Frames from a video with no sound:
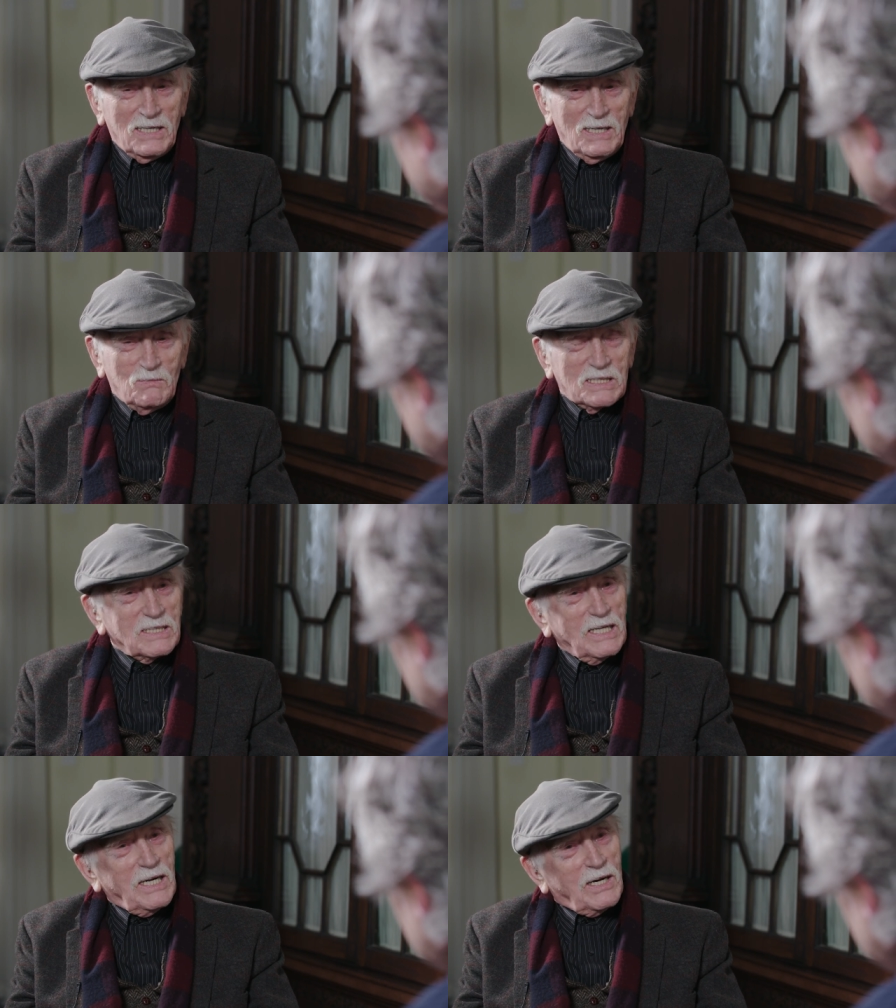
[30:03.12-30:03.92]
he
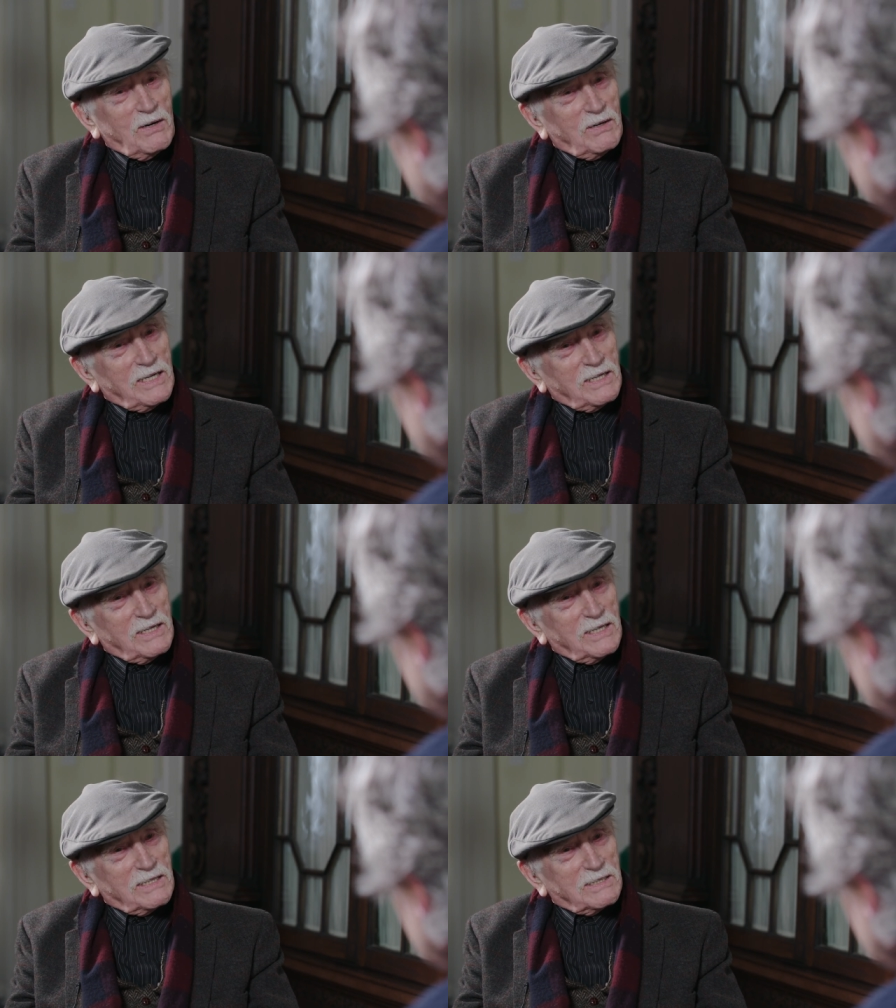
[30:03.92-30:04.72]
was there
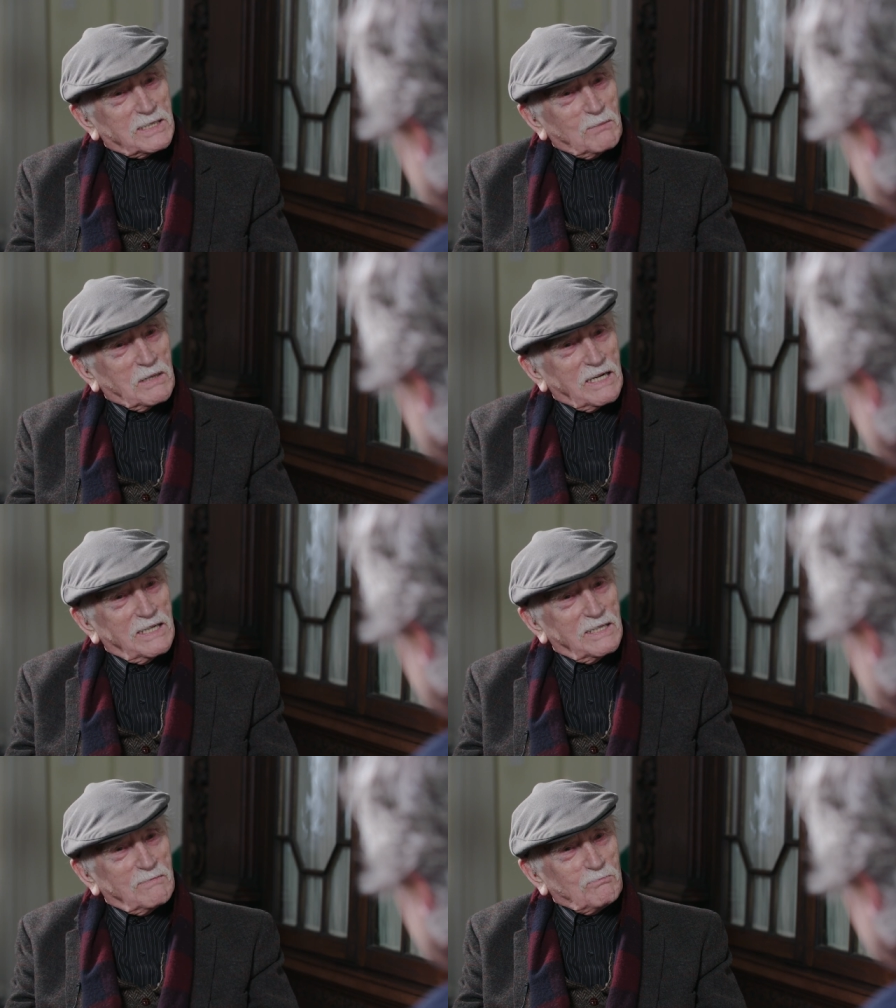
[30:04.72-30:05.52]
in uh, some
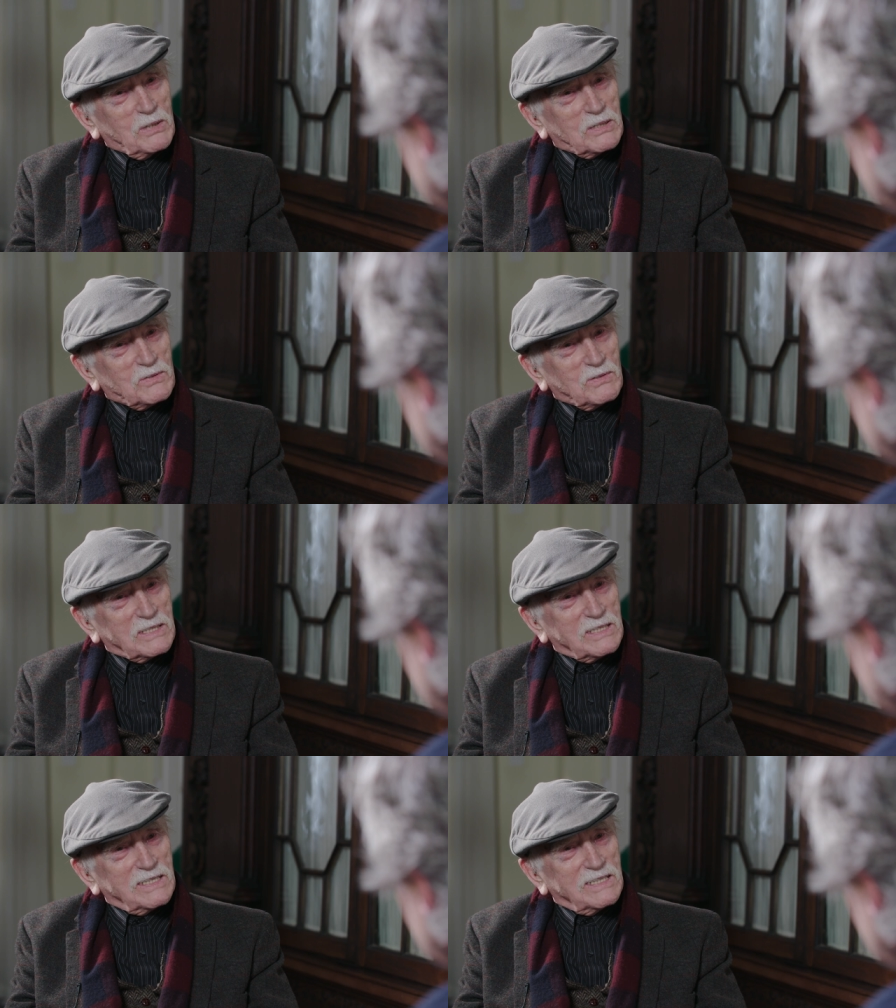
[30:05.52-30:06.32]
kind of
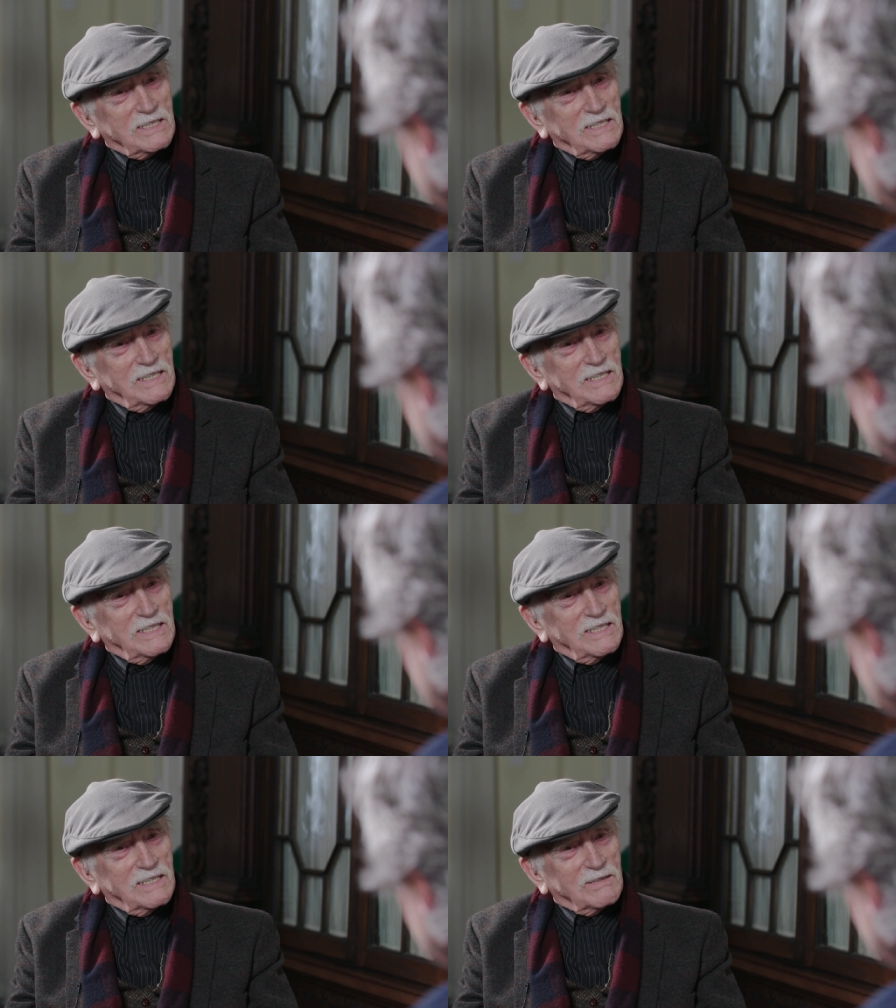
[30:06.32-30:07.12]
buttressed
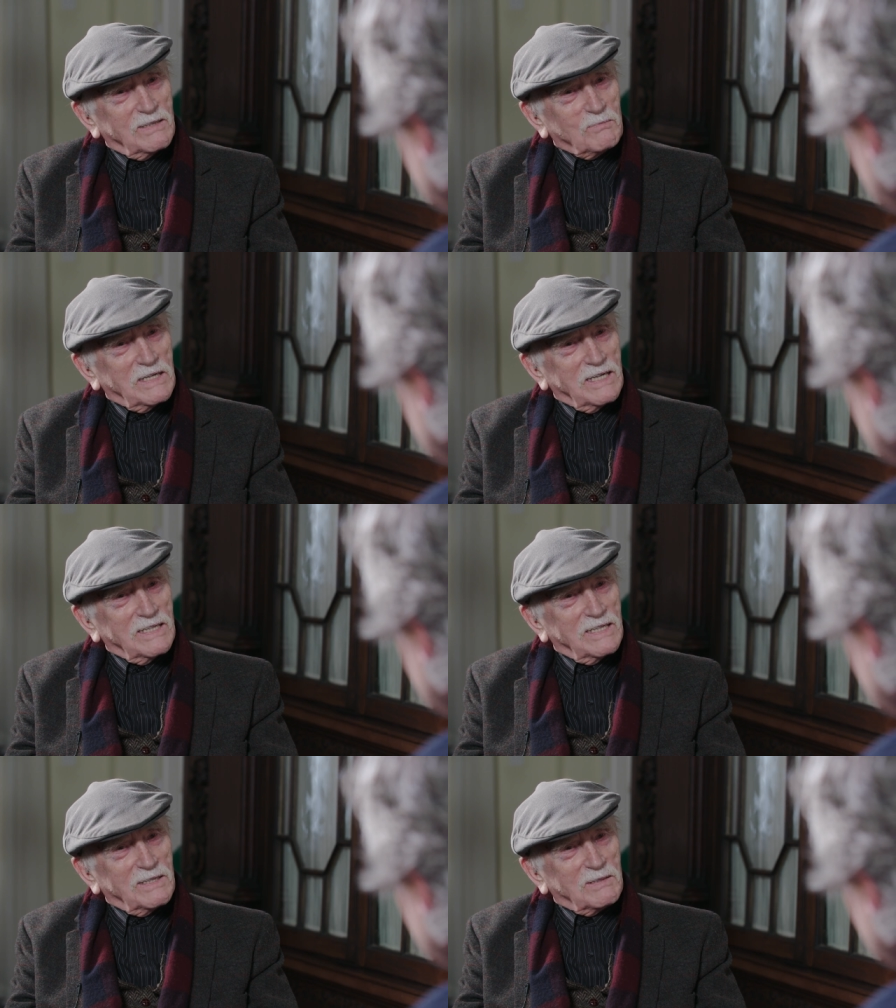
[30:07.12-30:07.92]

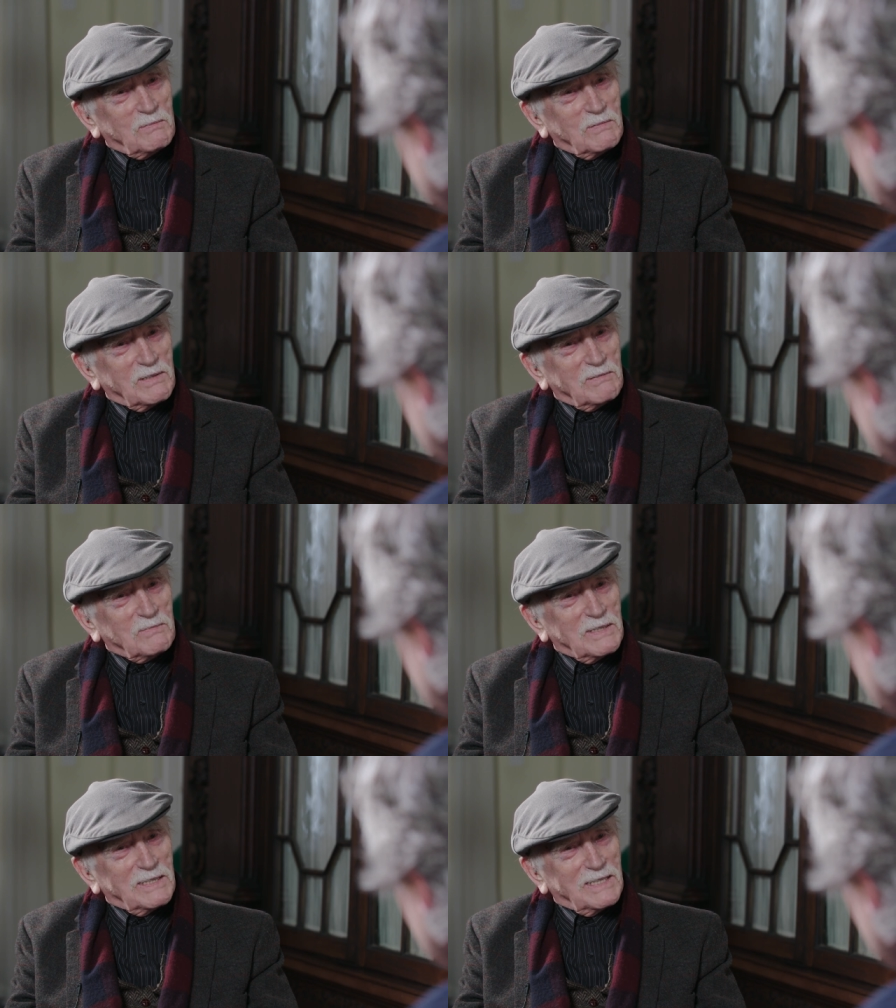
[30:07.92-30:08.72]
yeah.
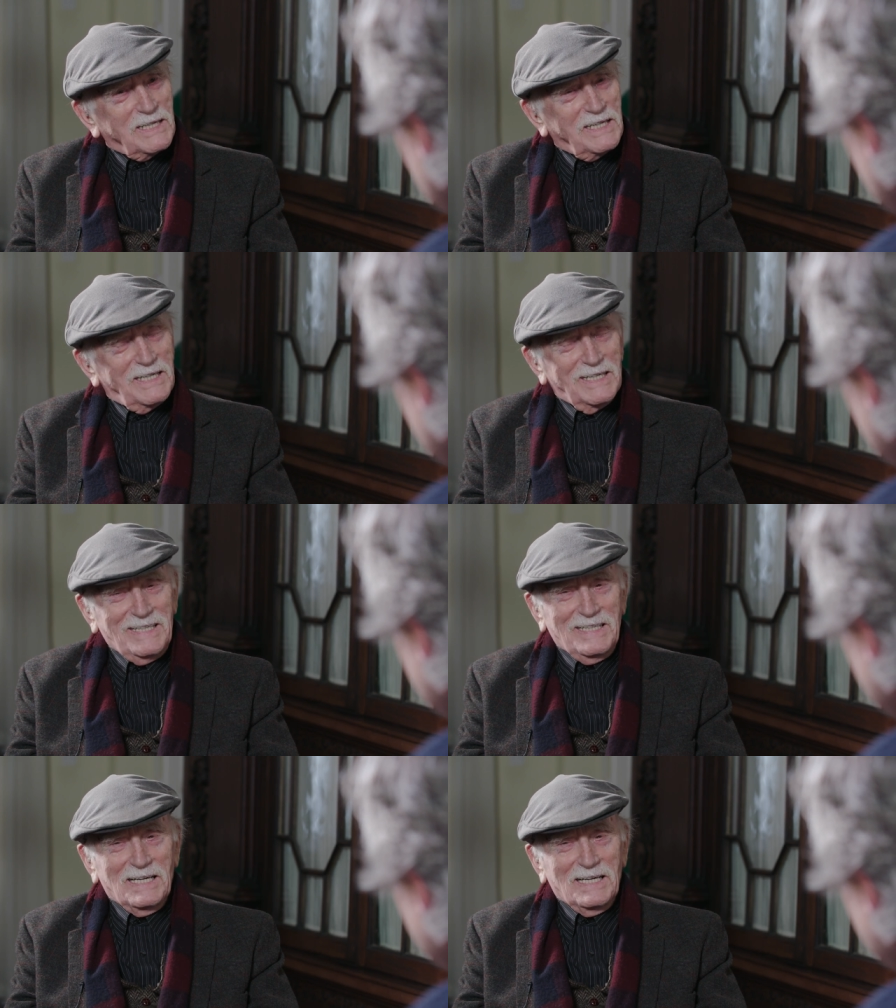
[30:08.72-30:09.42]
Uh,